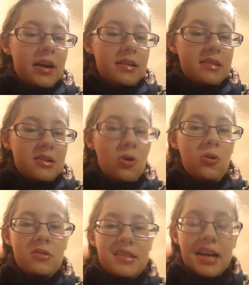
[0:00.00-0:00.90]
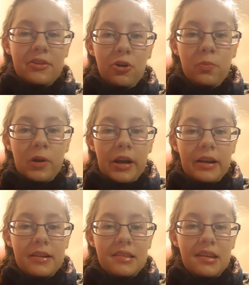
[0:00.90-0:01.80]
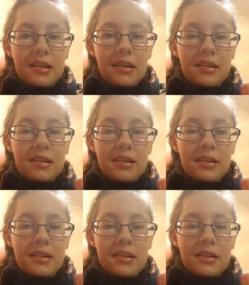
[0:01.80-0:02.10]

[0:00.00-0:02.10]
It's called Second Outbreak, and it's like